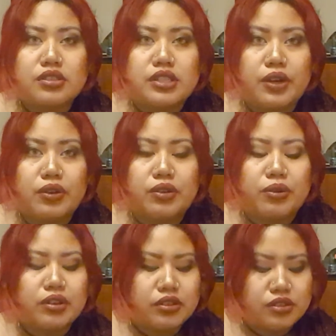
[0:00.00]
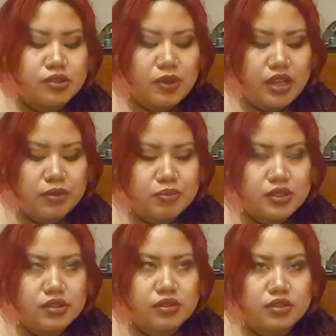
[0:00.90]
tarot and oracle
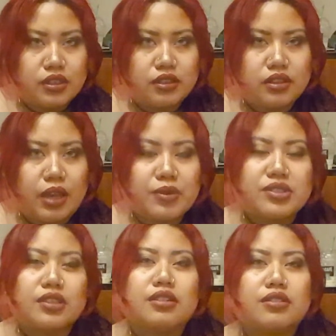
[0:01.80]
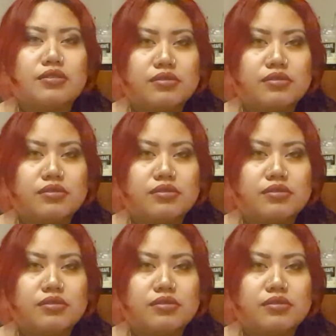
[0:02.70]
swaps. That was the